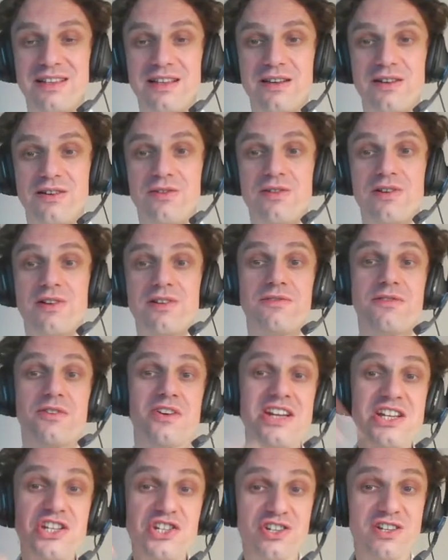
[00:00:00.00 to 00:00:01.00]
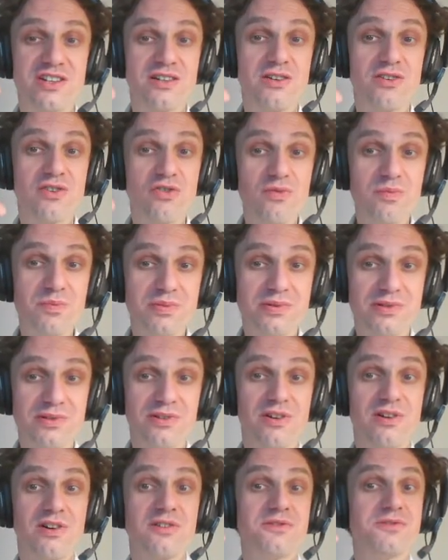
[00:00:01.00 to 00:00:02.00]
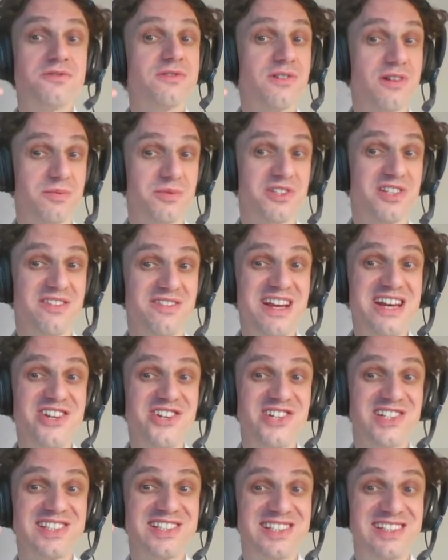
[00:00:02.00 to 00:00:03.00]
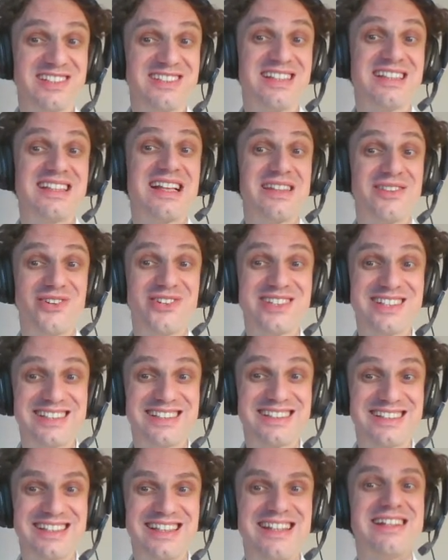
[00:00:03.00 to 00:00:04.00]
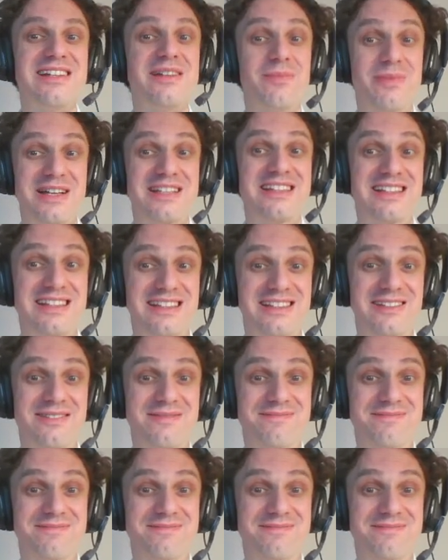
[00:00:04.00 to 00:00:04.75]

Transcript: or for each group of observations that are not independent.